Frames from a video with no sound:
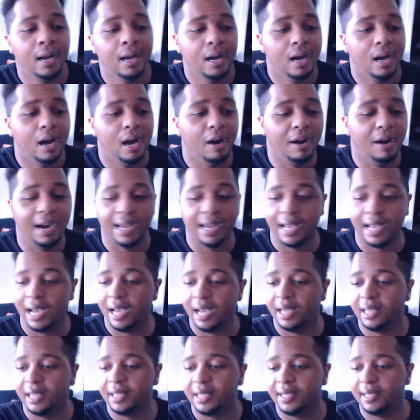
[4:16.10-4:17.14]
Alright
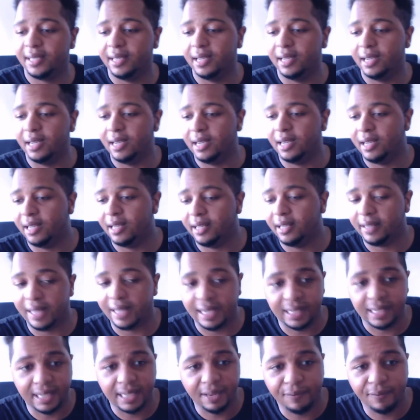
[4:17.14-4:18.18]
guys, uh,
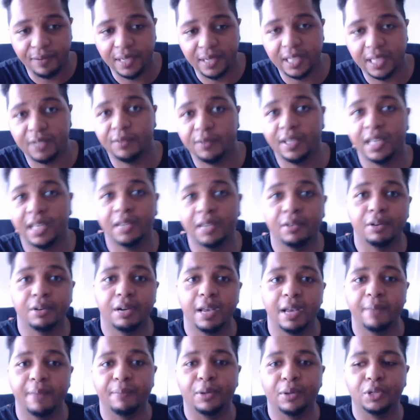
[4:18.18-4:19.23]
that's it for this video. Go
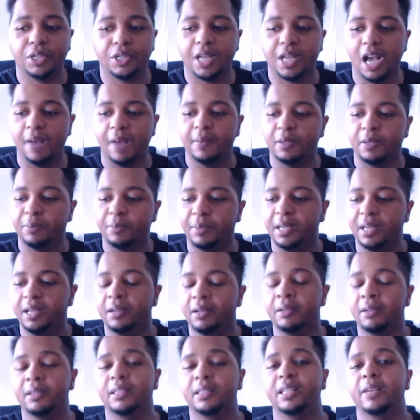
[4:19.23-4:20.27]
ahead and post your comments
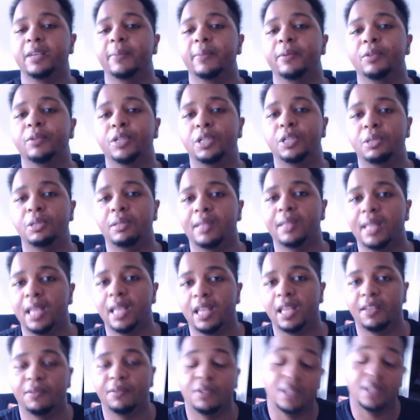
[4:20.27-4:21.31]
below. Tell me what you
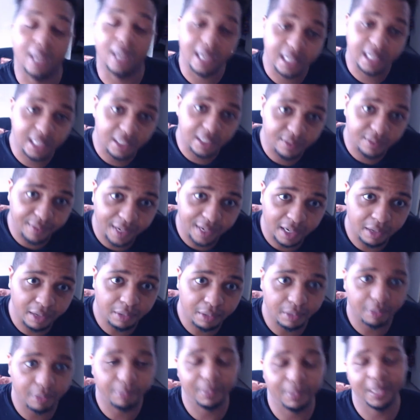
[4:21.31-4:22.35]
think. If you like this
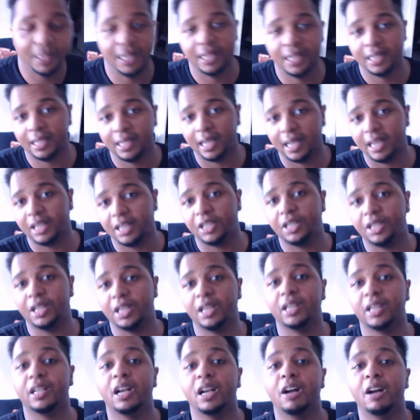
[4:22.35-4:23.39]
video, please like,
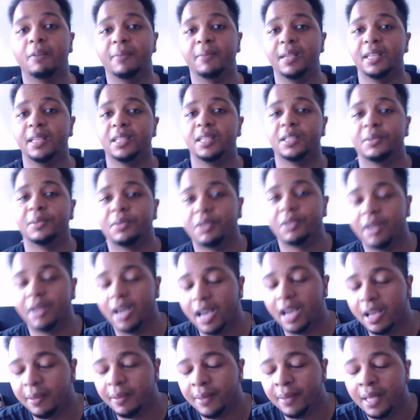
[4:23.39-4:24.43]
share, comment,
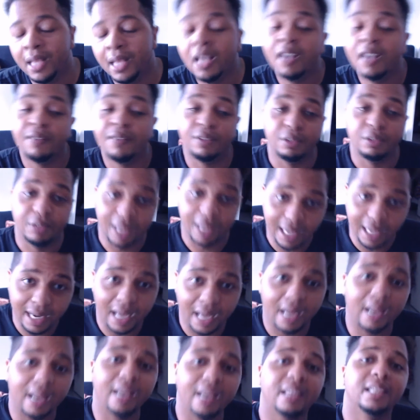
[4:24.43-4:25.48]
subscribe. If you did
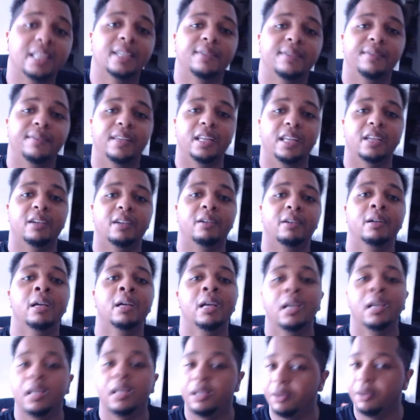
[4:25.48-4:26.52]
not like this video,
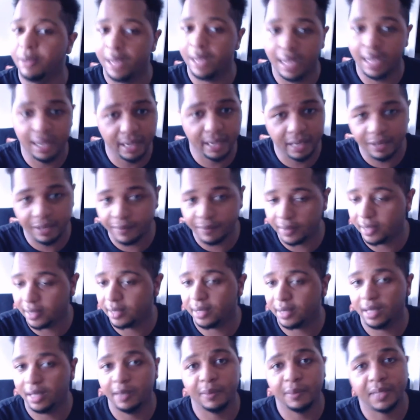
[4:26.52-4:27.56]
go ahead and give a
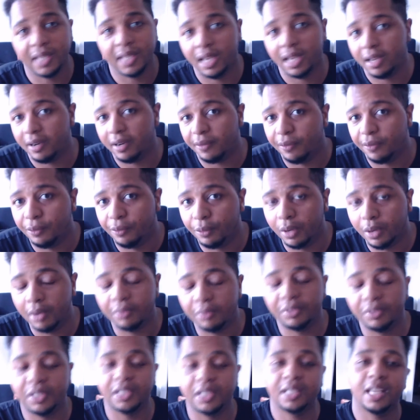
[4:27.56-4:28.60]
thumbs down. If you
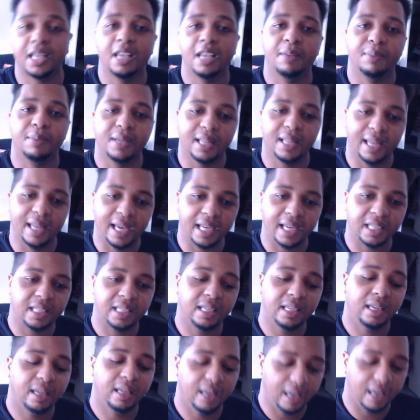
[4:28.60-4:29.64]
won't, just keep it
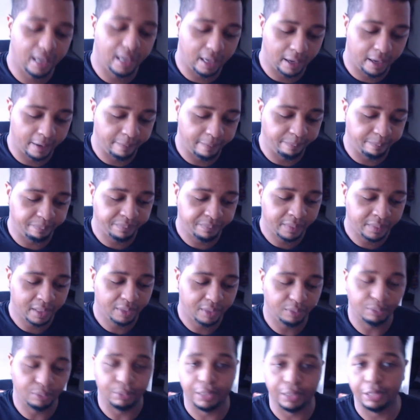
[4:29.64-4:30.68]
classy. Um,
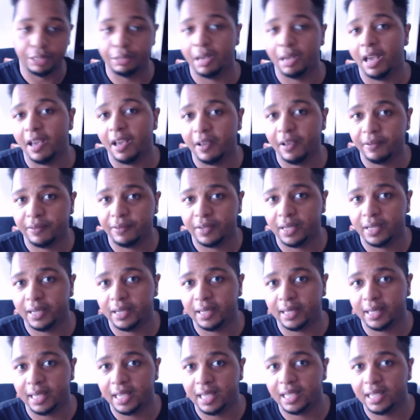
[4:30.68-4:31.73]
we do have
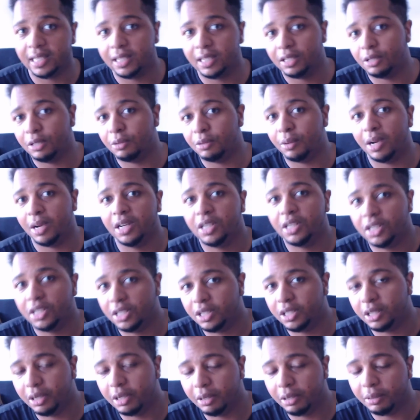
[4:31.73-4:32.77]
uh, kids that do watch this
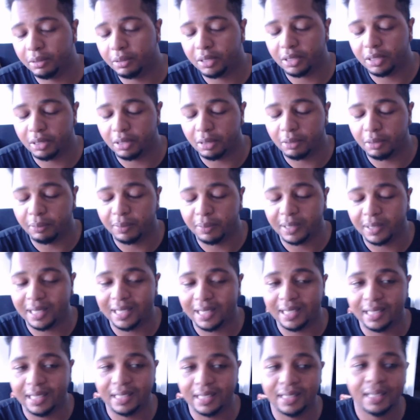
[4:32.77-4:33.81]
show, so
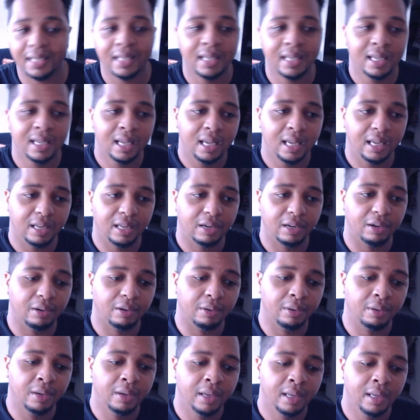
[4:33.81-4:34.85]
please, you
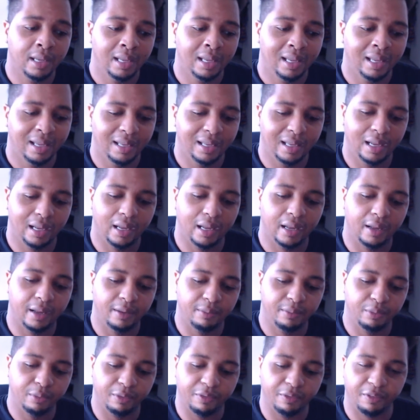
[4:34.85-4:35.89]
know, uh,
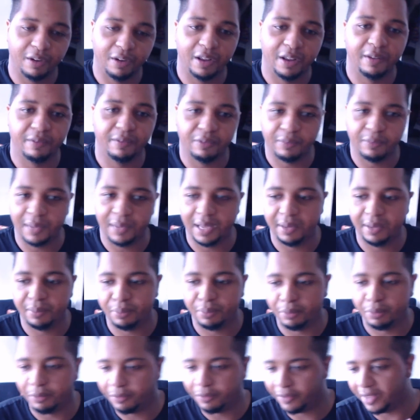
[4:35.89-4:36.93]
refrain from any
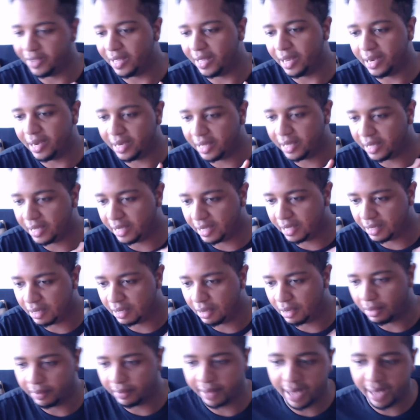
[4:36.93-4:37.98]
profanity and
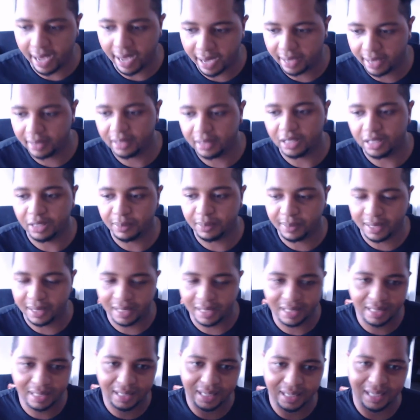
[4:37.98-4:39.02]
all that just
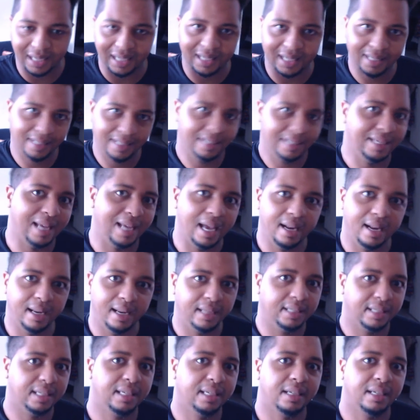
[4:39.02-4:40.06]
because it's just not
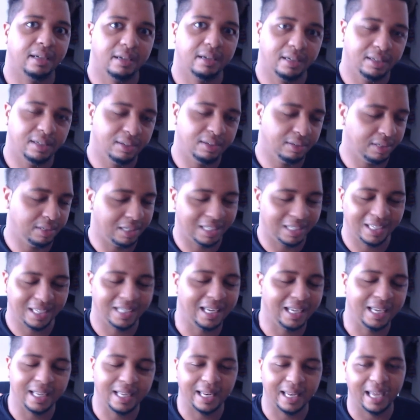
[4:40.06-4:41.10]
necessary. So just
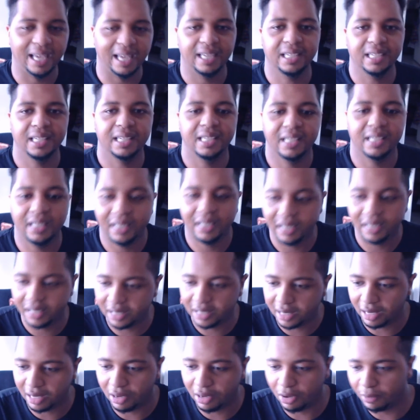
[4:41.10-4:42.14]
stay classy.
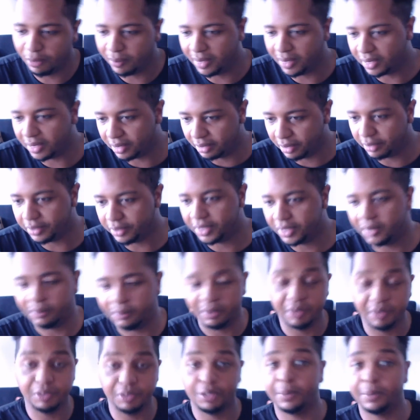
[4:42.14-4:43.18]
Let's all be adults and
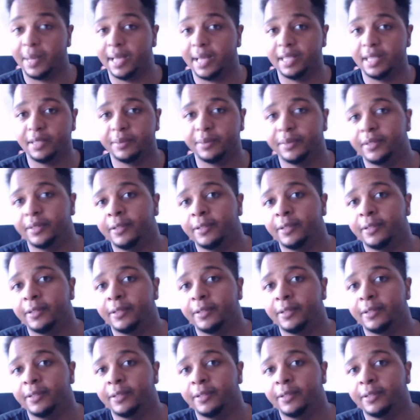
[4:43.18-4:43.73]
be responsible.